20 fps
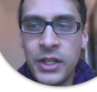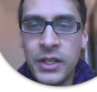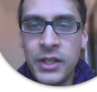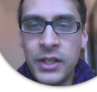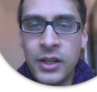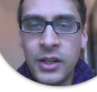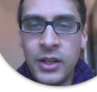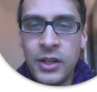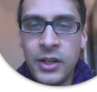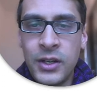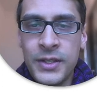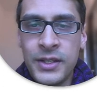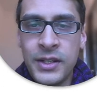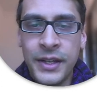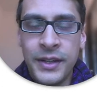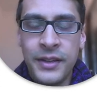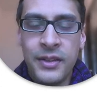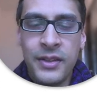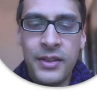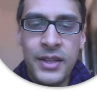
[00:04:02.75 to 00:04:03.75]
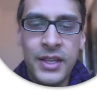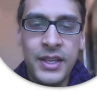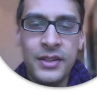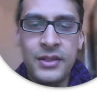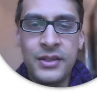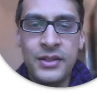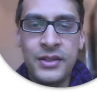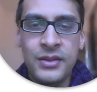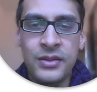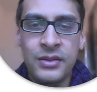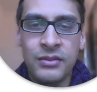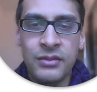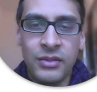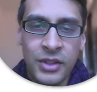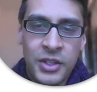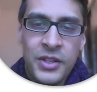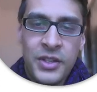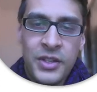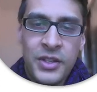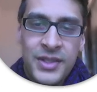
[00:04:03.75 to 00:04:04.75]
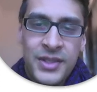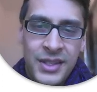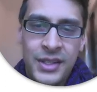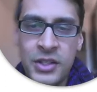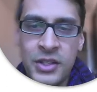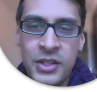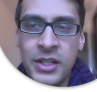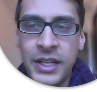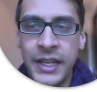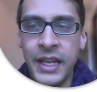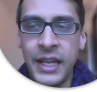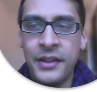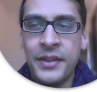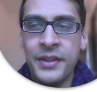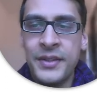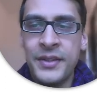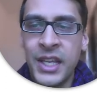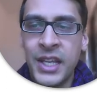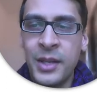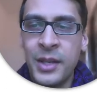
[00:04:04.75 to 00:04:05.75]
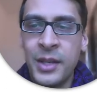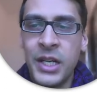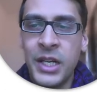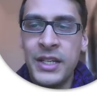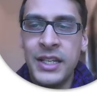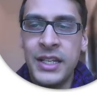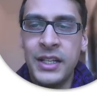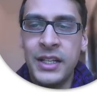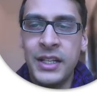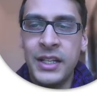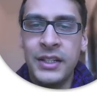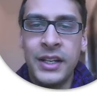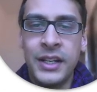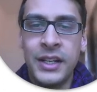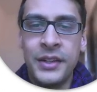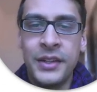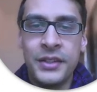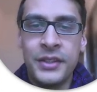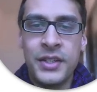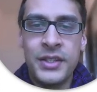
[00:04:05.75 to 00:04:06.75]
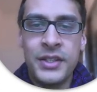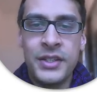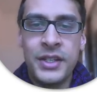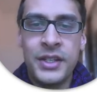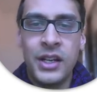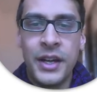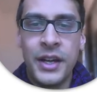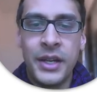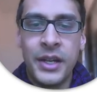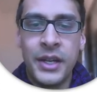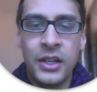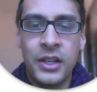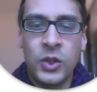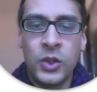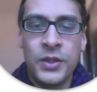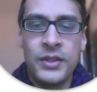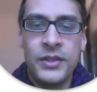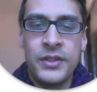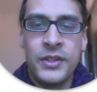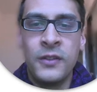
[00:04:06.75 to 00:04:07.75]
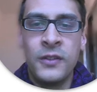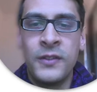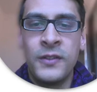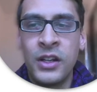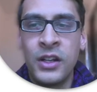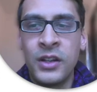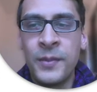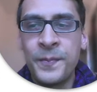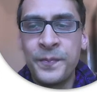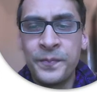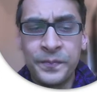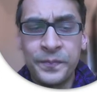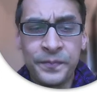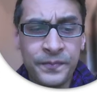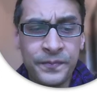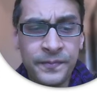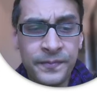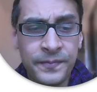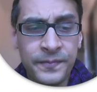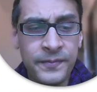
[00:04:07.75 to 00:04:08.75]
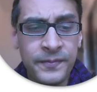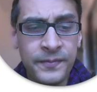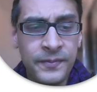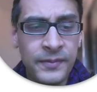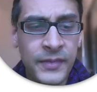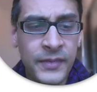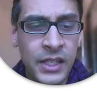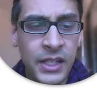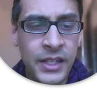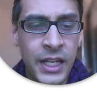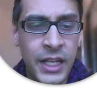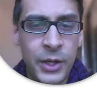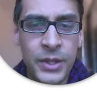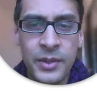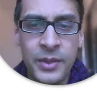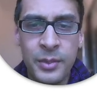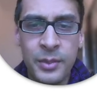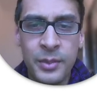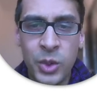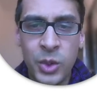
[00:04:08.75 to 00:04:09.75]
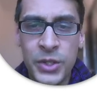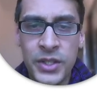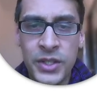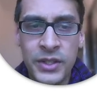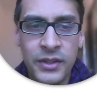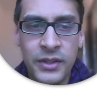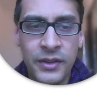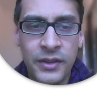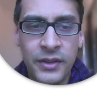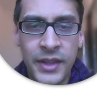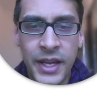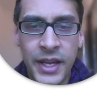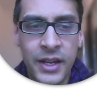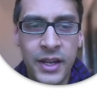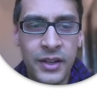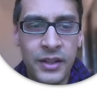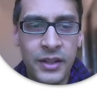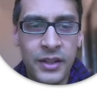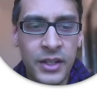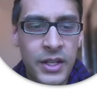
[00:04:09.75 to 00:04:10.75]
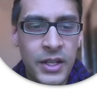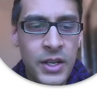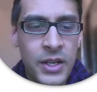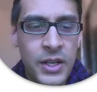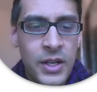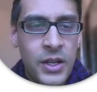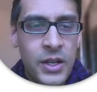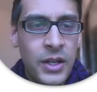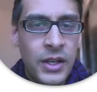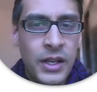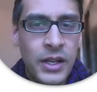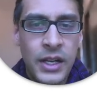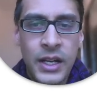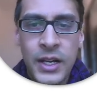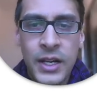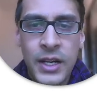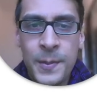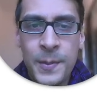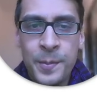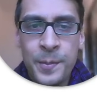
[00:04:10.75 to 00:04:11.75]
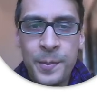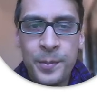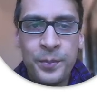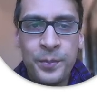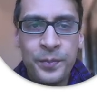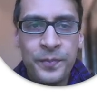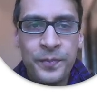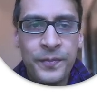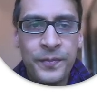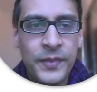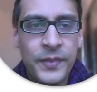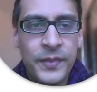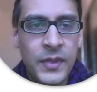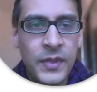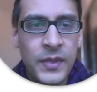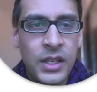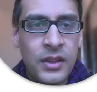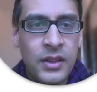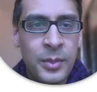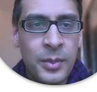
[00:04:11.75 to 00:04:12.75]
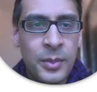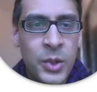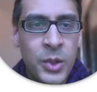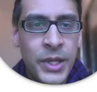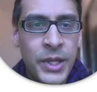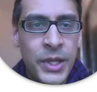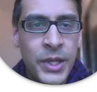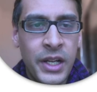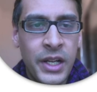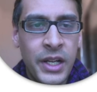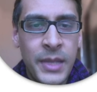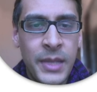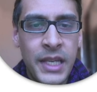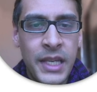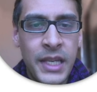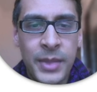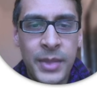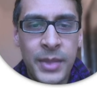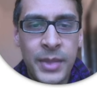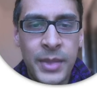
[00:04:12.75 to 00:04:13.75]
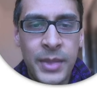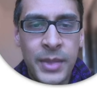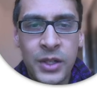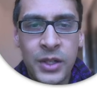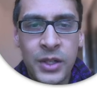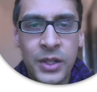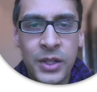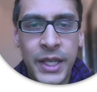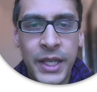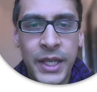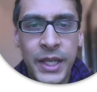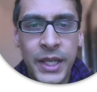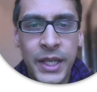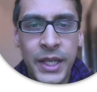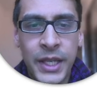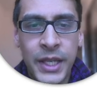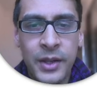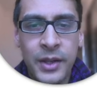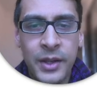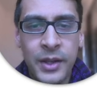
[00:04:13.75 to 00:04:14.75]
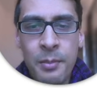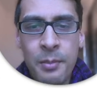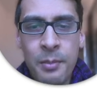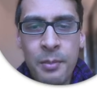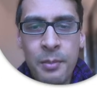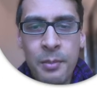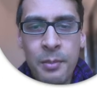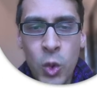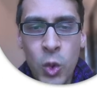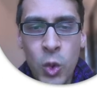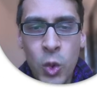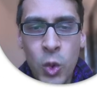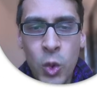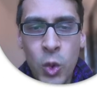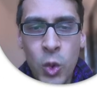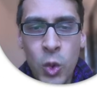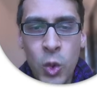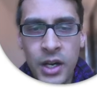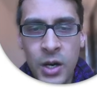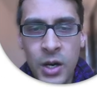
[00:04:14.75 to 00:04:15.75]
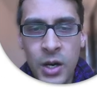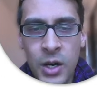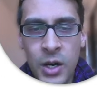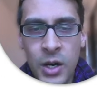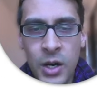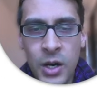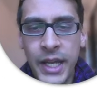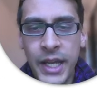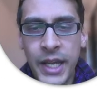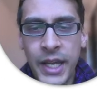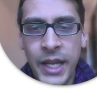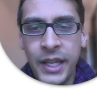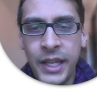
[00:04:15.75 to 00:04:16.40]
arcs like this. You essentially get the same idea, and then just a line that crosses over. Now, it's important that the point I made about going more than halfway